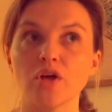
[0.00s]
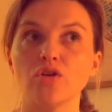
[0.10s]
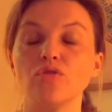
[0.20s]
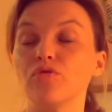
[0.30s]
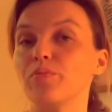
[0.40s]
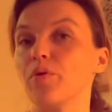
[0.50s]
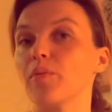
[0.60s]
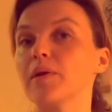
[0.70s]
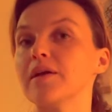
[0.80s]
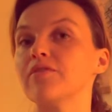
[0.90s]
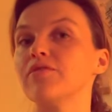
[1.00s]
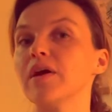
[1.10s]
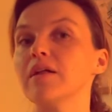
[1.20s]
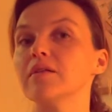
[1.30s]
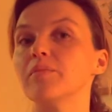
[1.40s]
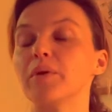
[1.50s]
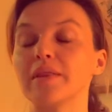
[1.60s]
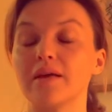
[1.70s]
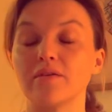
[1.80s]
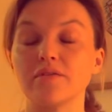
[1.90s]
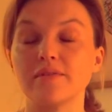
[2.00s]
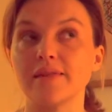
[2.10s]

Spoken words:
you've probably felt, but there's